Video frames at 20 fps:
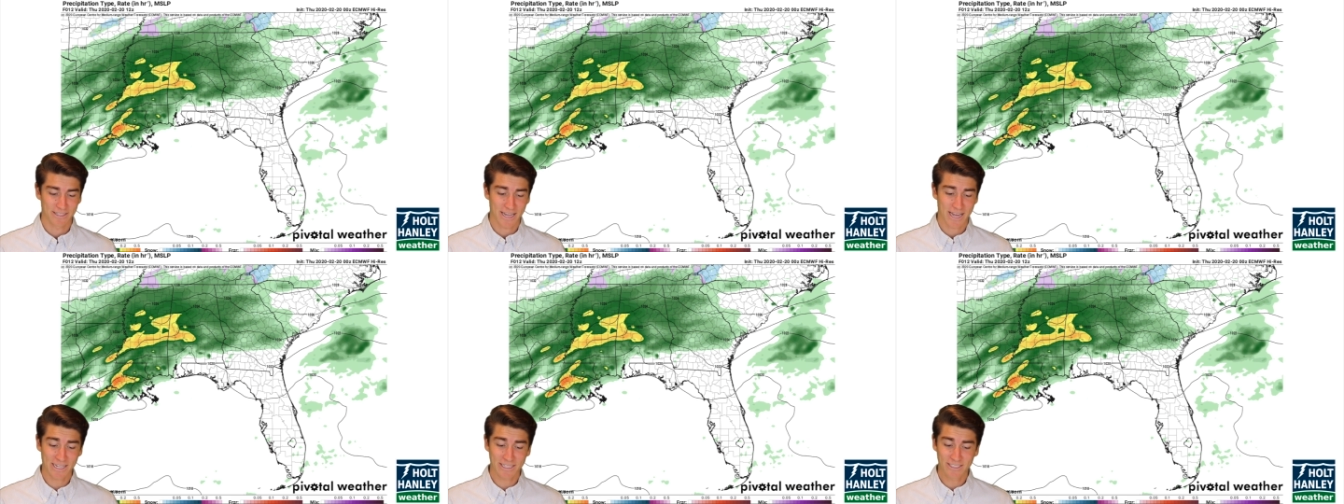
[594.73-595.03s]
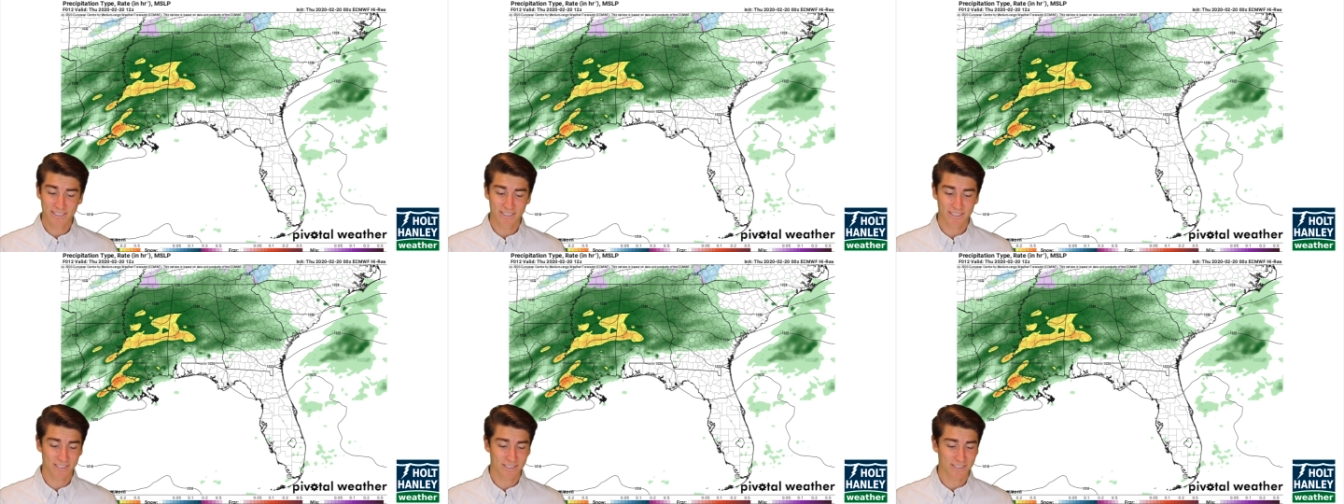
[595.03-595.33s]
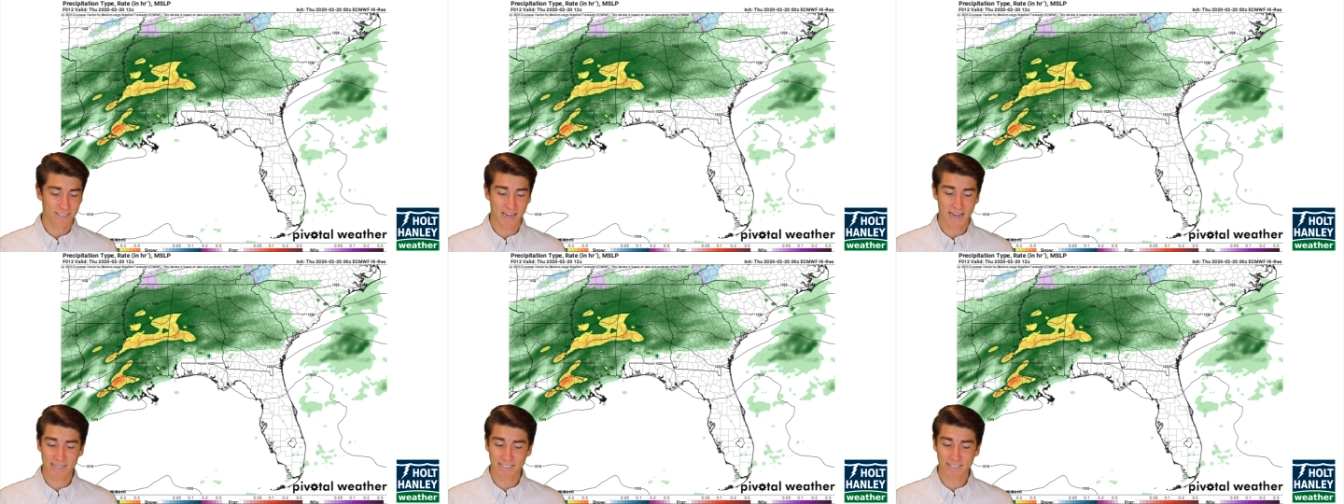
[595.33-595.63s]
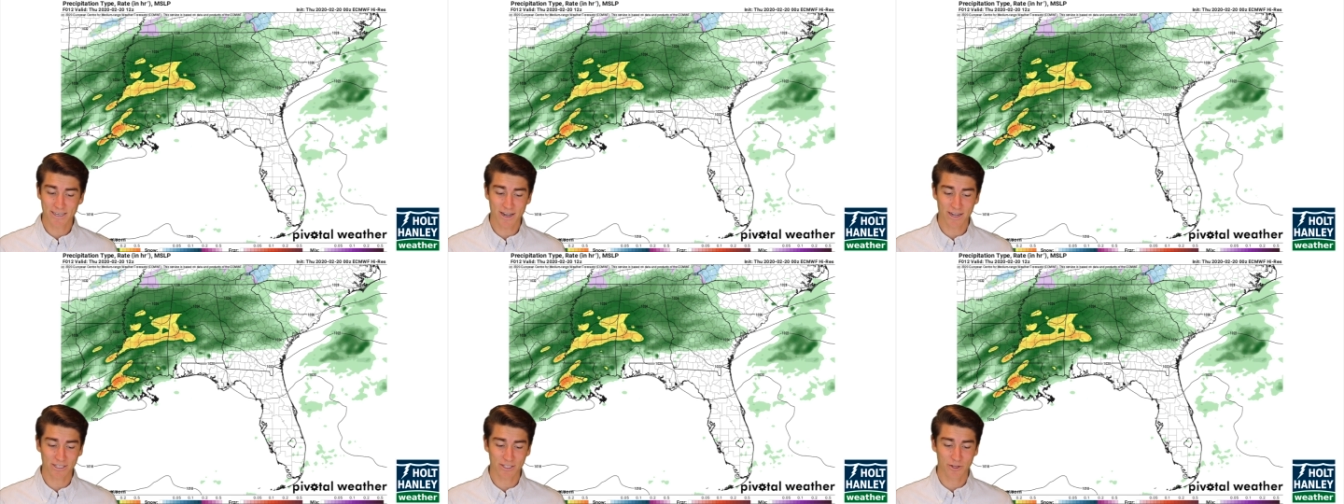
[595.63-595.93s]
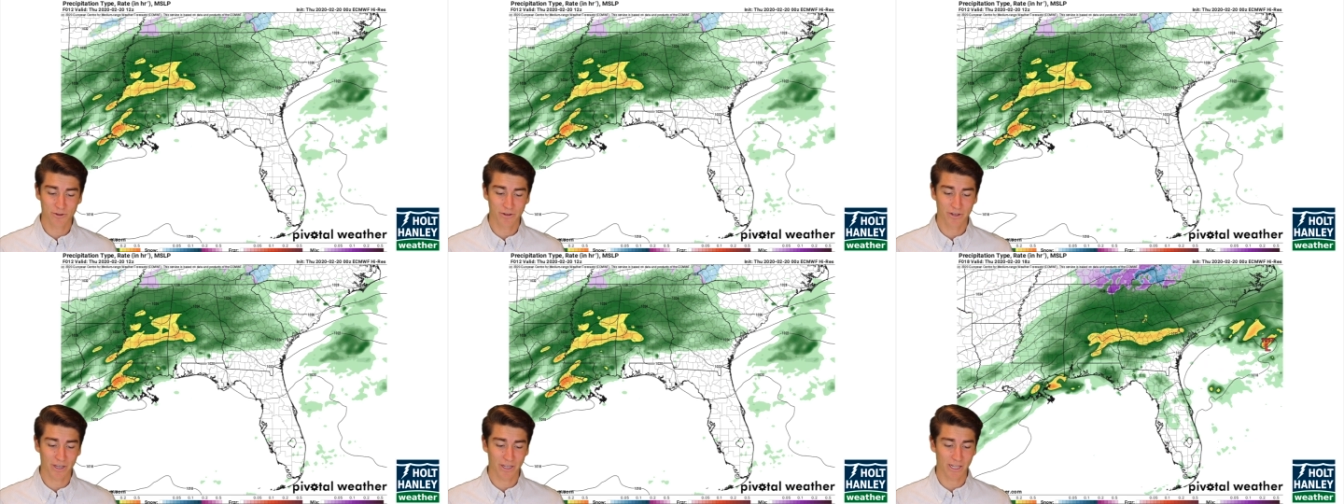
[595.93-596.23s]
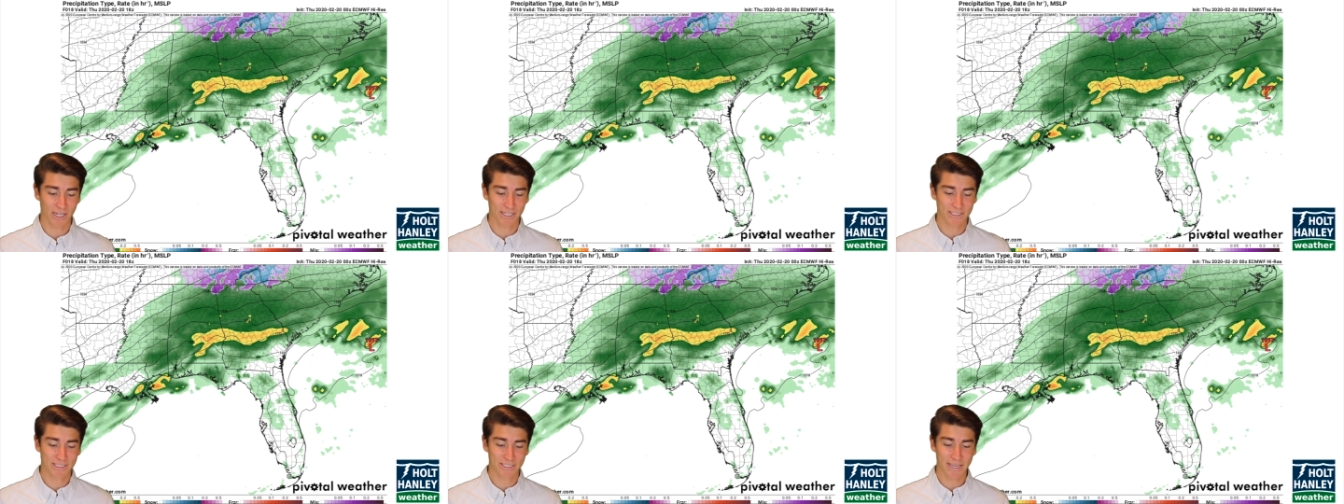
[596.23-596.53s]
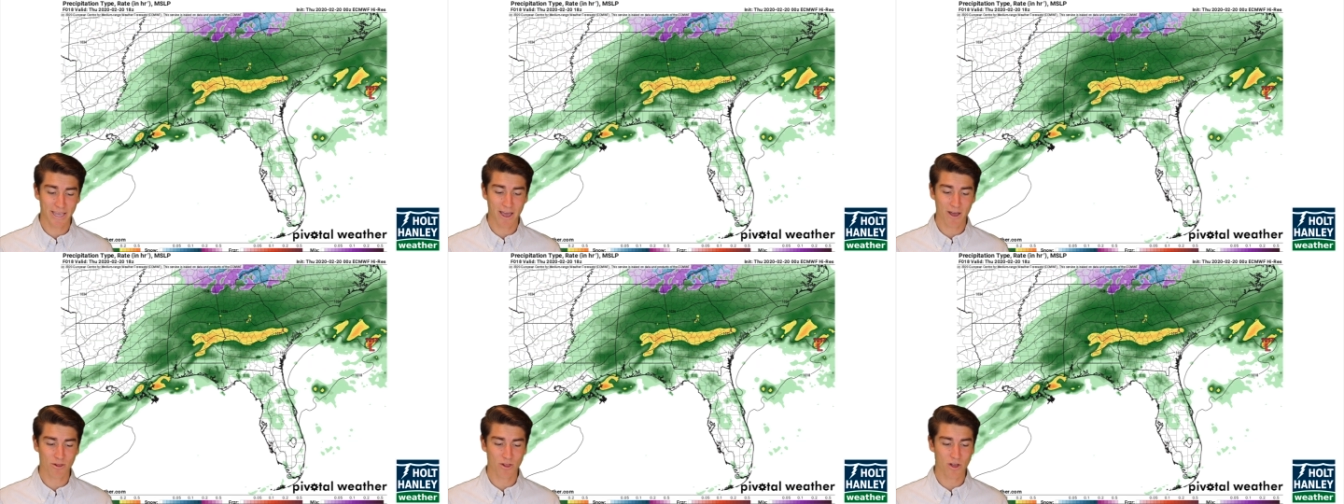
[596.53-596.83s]
That's, that's not too good. Let's
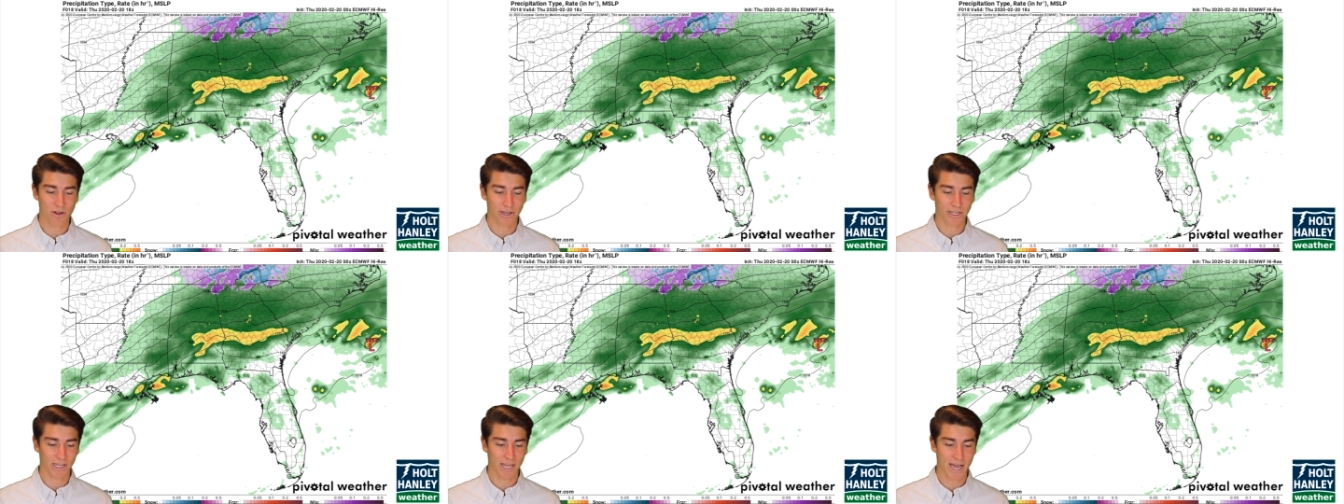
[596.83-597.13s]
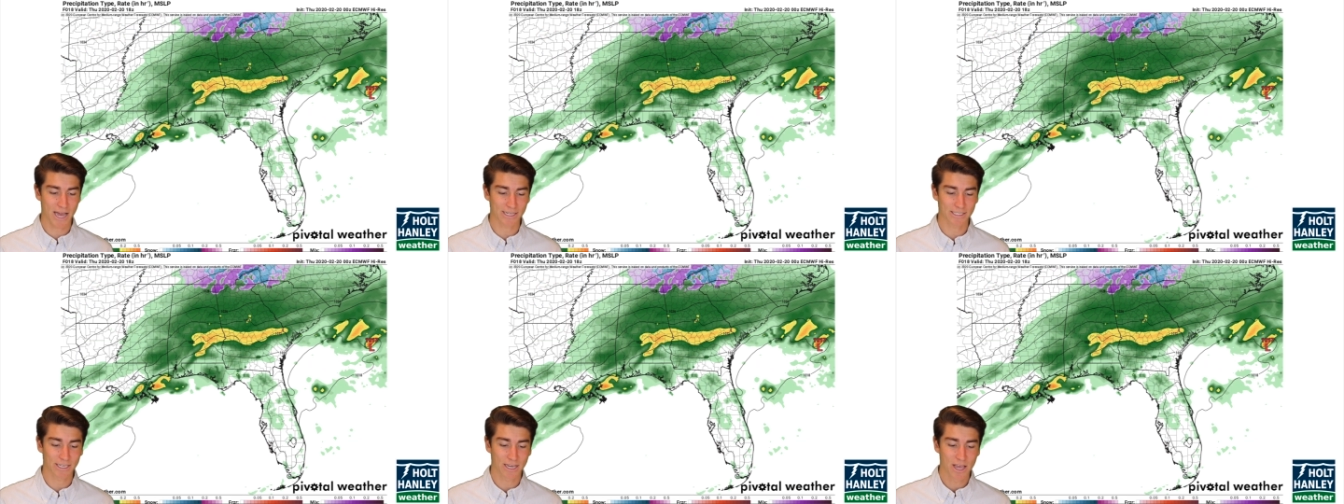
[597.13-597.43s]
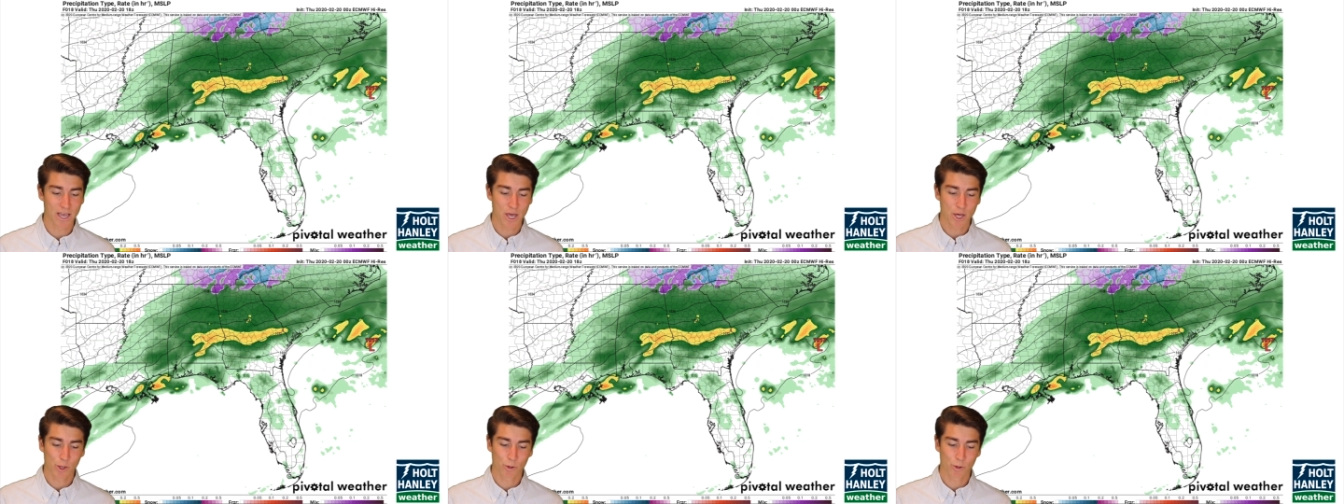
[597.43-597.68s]
see how long it lasts.